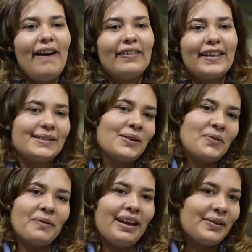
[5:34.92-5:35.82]
that's not
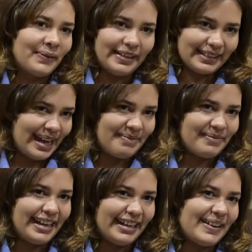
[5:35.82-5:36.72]
the way it always can
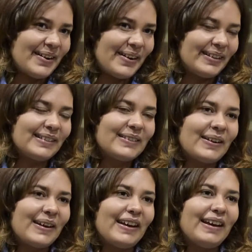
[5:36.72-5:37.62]
be, you know.
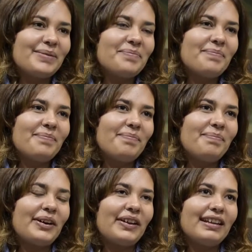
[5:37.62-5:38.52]
So,
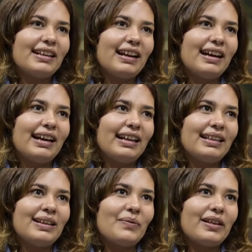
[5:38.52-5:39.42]
but I
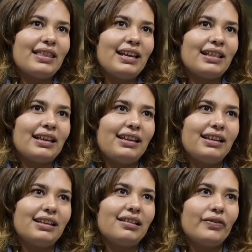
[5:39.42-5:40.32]
think one thing that
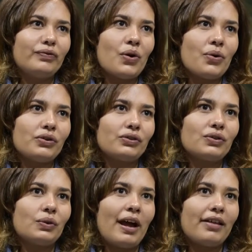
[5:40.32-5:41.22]
I've noticed
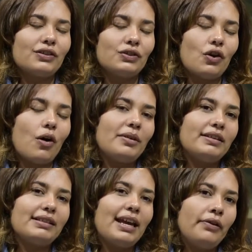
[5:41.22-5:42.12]
throughout this job
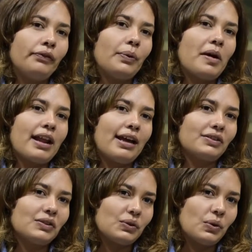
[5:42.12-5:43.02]
is everyone
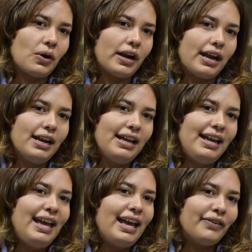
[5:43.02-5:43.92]
has a story,
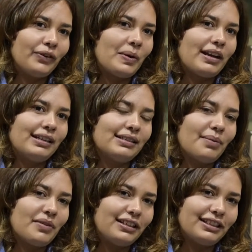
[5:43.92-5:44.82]
everyone has
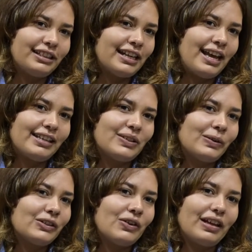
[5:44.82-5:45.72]
something to share, so
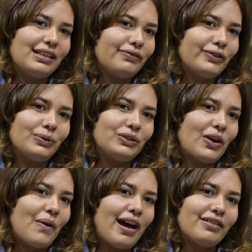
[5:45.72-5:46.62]
it's not that difficult to
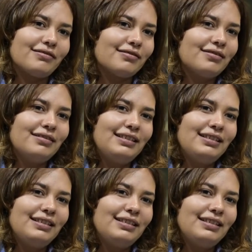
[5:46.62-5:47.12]
go out and